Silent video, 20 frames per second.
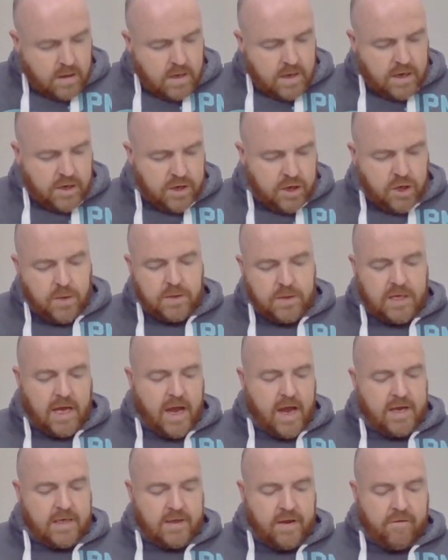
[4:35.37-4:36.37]
in whose
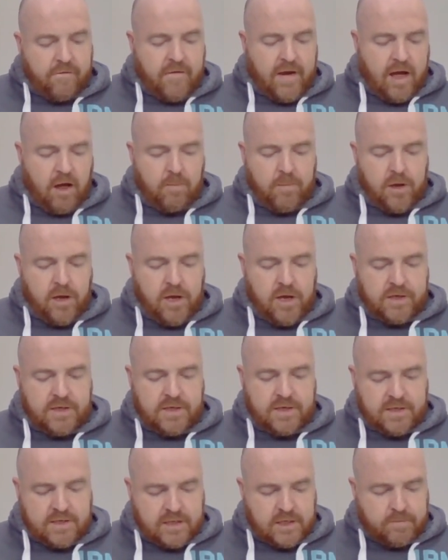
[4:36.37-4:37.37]
eyes a vile person
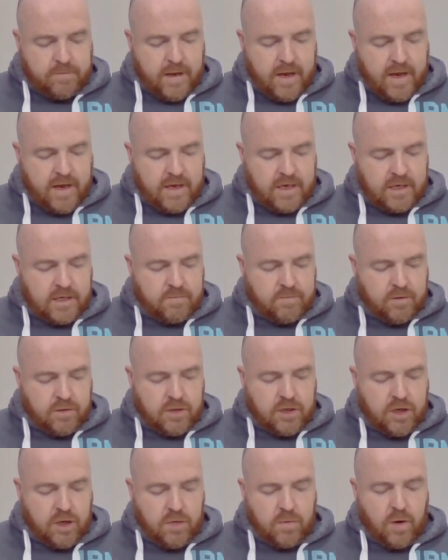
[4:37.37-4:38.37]
is despised, but
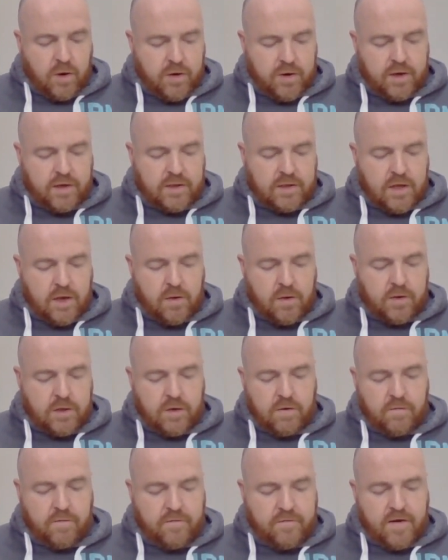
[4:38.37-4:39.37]
who honours those
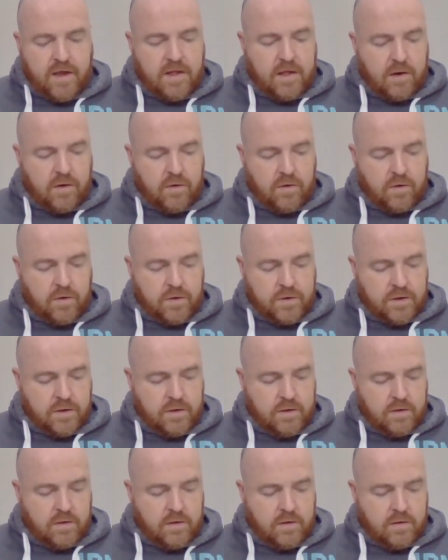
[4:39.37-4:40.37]
who fear the Lord,
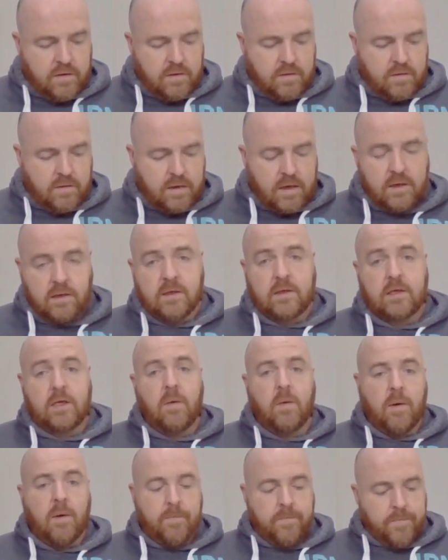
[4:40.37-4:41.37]
and so
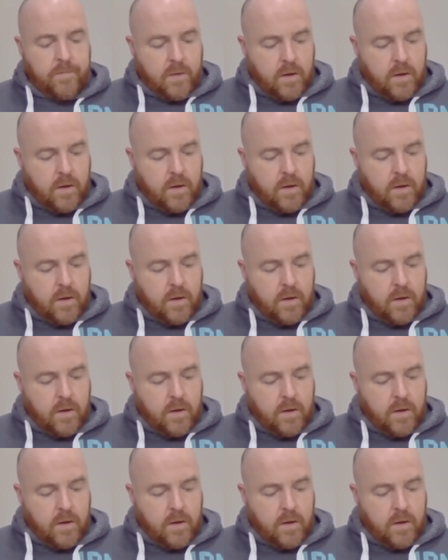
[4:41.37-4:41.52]
on.